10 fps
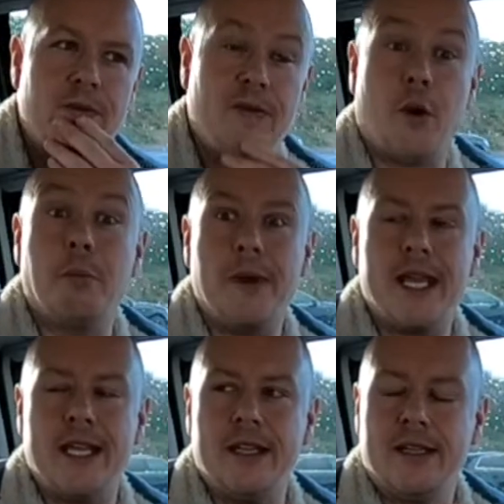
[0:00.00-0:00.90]
for
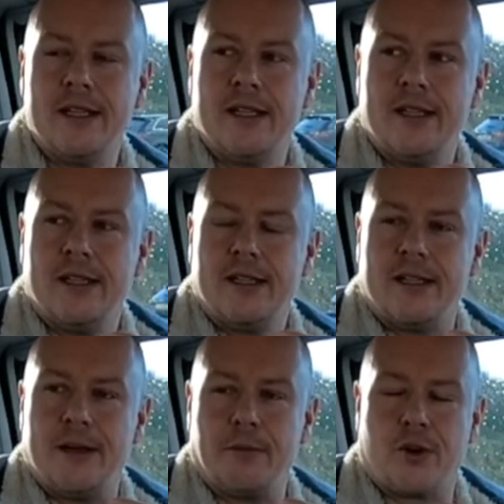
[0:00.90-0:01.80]
me,
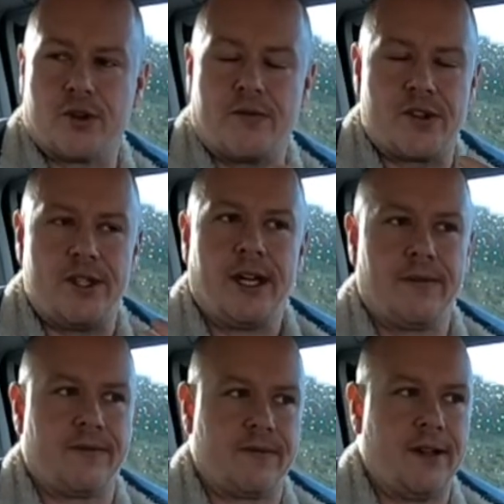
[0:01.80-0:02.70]
because obviously
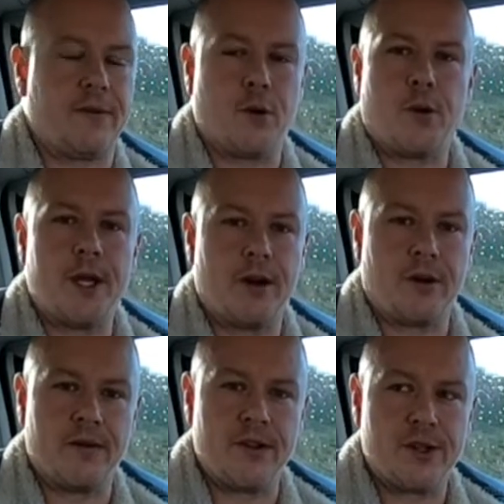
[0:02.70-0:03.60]
I've got quite
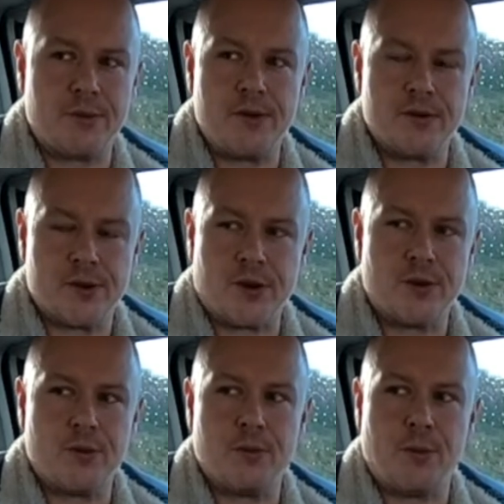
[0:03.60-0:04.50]
a lot of experience
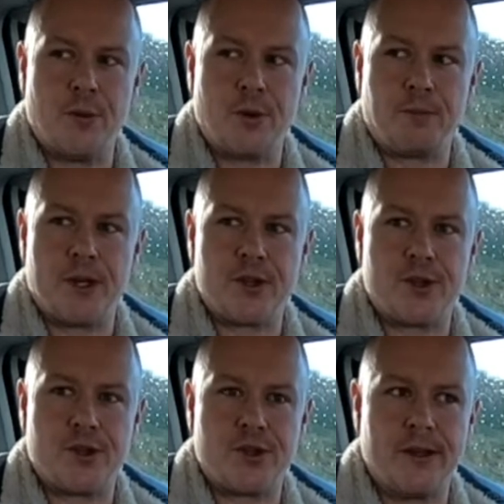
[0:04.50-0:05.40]
on a Roman
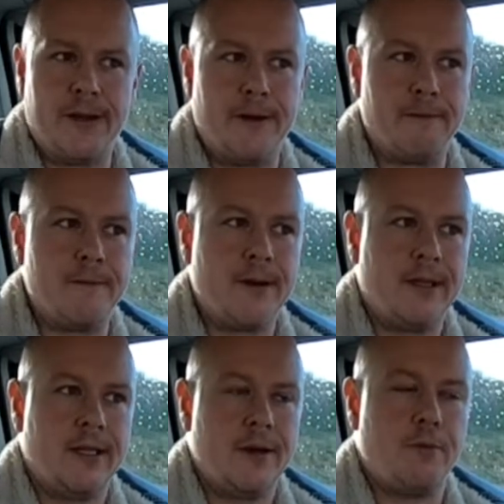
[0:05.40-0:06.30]
workbench,
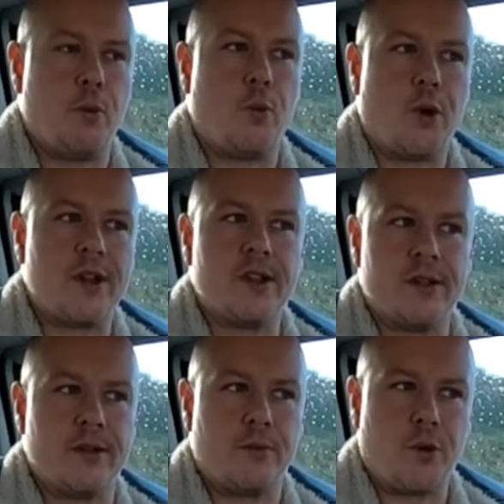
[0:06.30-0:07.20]
but one of
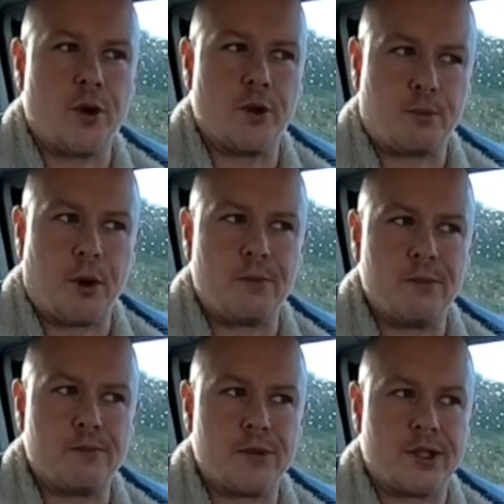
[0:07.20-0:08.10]
the
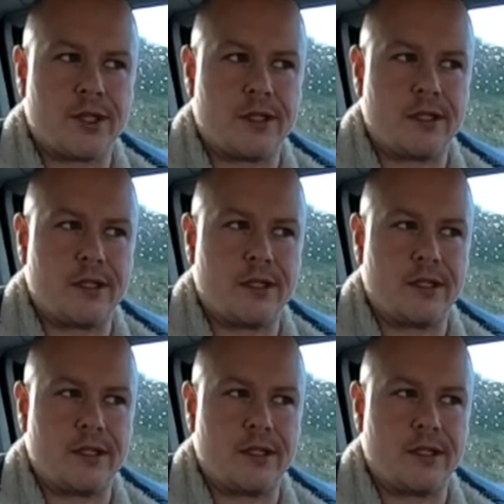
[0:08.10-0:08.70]
problems